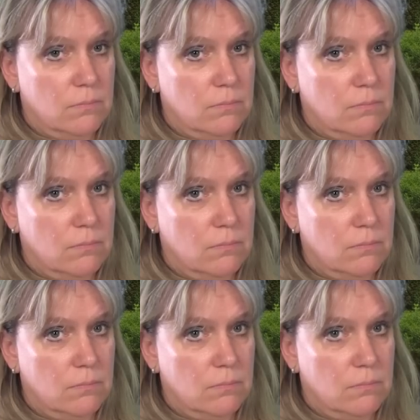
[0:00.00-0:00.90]

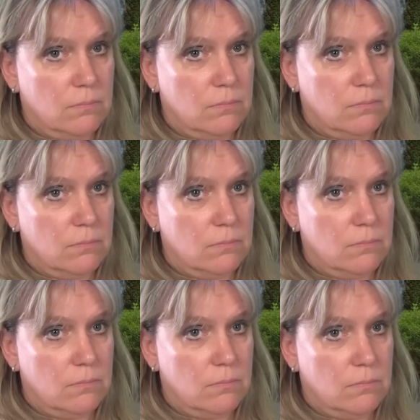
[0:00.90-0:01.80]

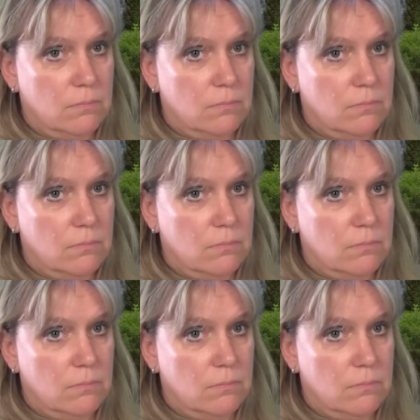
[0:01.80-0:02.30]
Nothing is said.